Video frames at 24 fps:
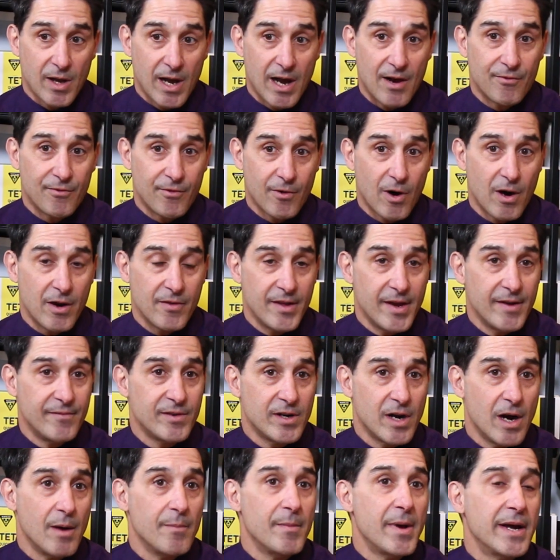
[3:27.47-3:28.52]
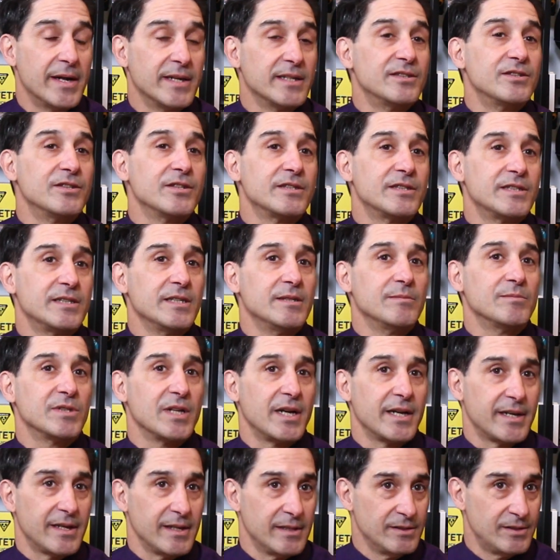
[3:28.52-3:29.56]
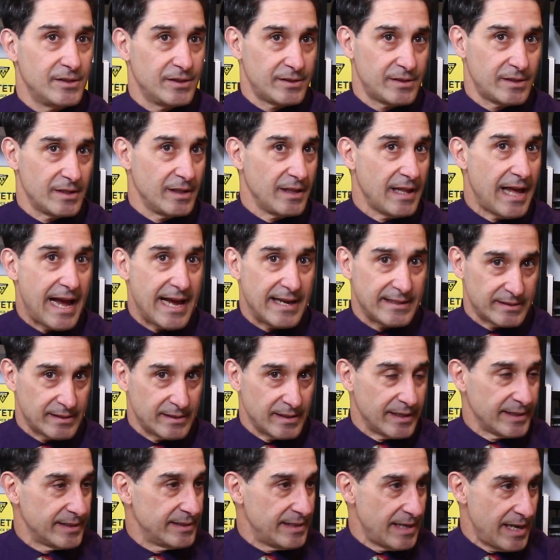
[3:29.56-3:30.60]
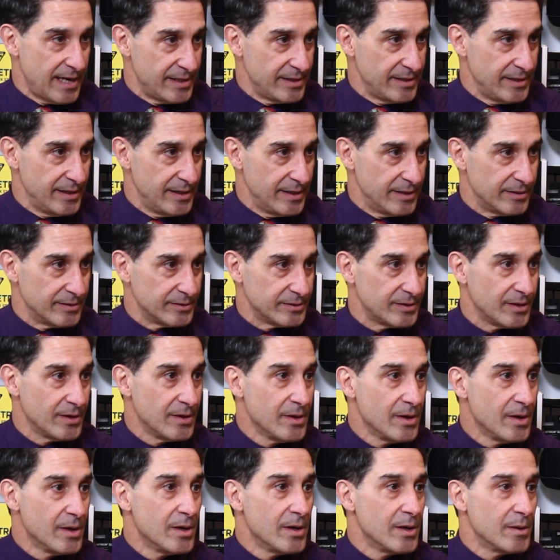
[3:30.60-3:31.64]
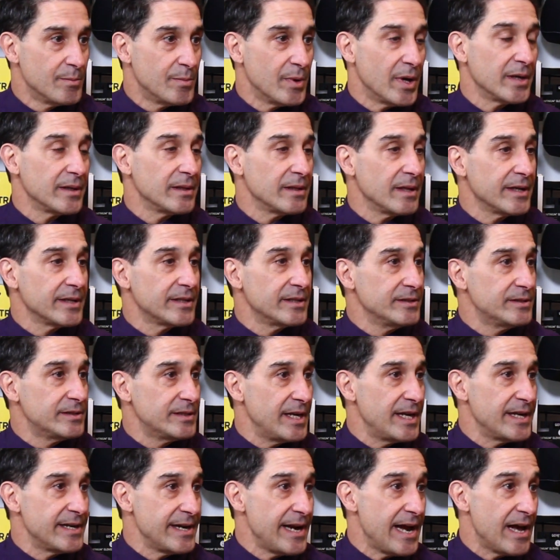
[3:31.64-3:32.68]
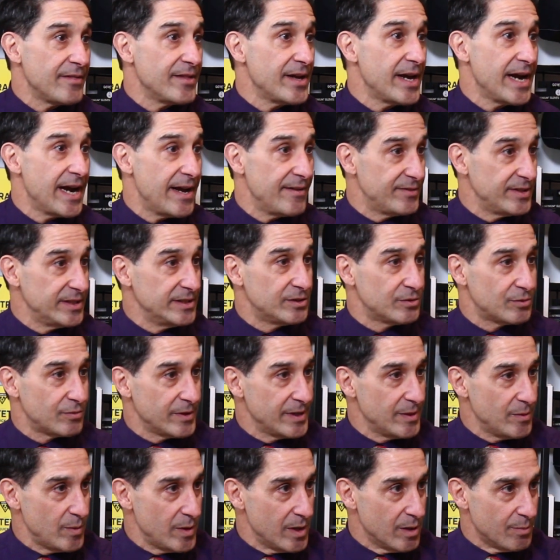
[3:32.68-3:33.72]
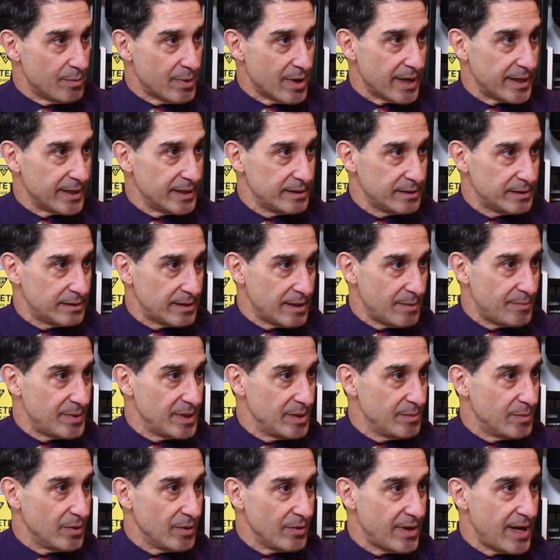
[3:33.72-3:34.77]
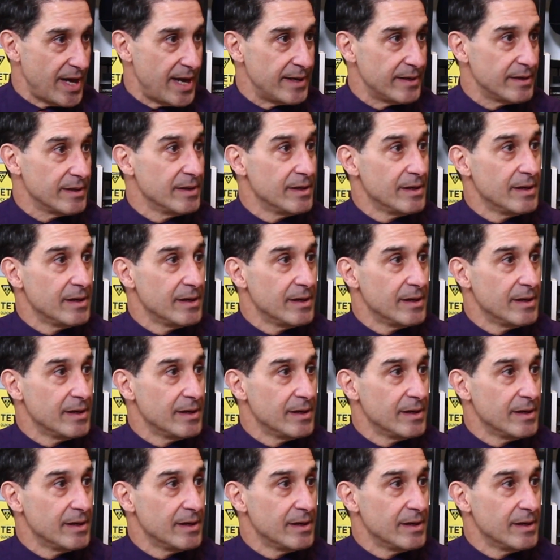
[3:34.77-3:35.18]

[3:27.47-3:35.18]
how far they've come, and it just seems like in just the last 10 years. But like you said, now they have these three-wheel bikes that people that